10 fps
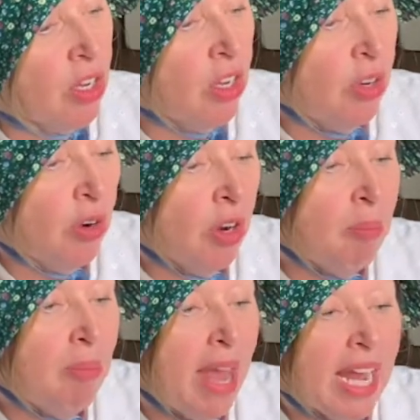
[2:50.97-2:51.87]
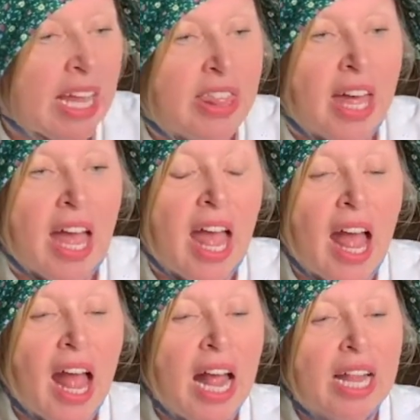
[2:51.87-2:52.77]
you're going to make the
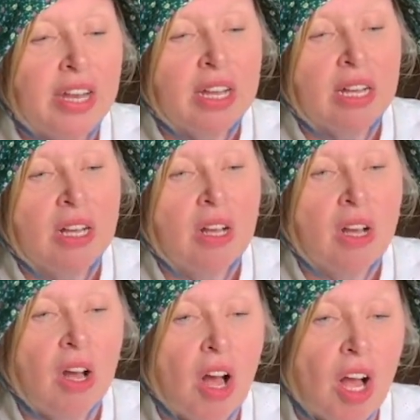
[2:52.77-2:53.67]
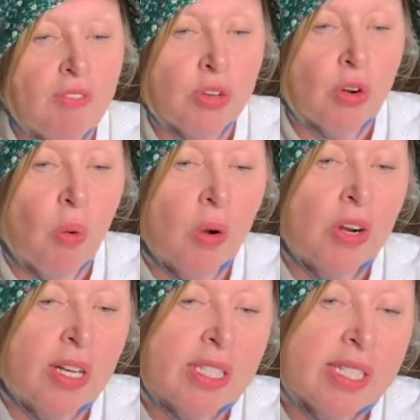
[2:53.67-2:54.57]
head of your
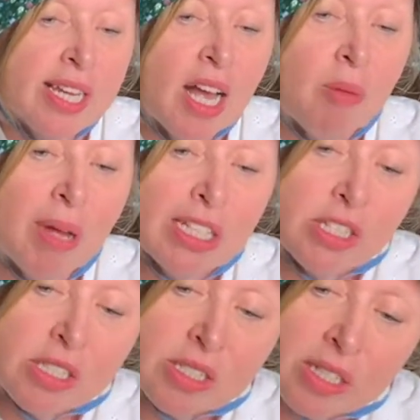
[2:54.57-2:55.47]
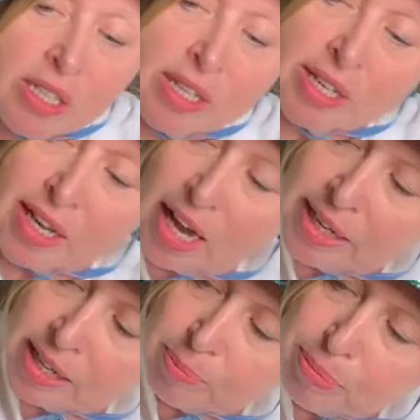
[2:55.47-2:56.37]
corn husk doll by just
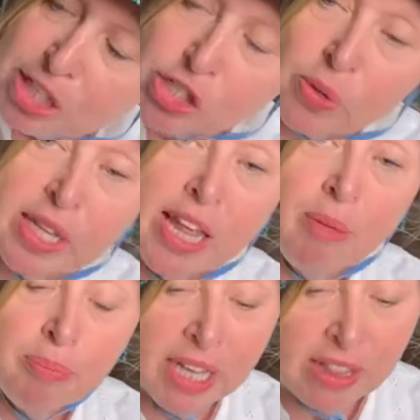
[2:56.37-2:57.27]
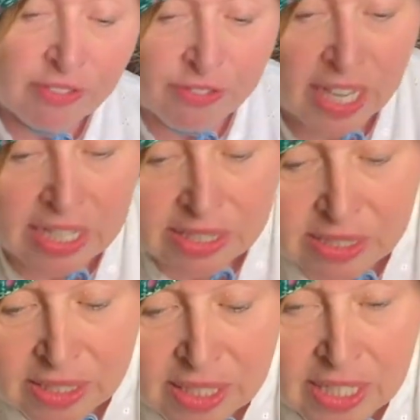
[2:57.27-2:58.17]
kind of picturing that being the
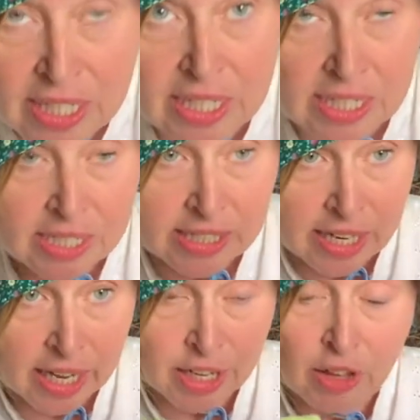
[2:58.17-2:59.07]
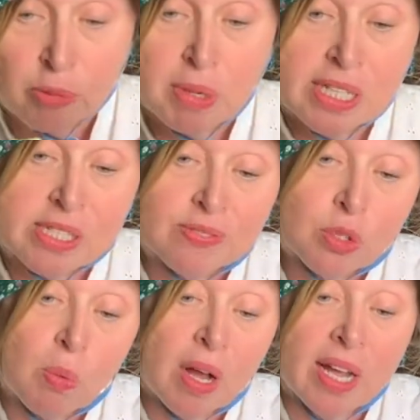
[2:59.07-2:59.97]
face. Take another piece of
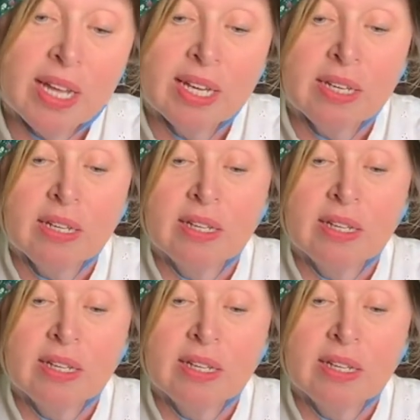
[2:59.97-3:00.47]
twine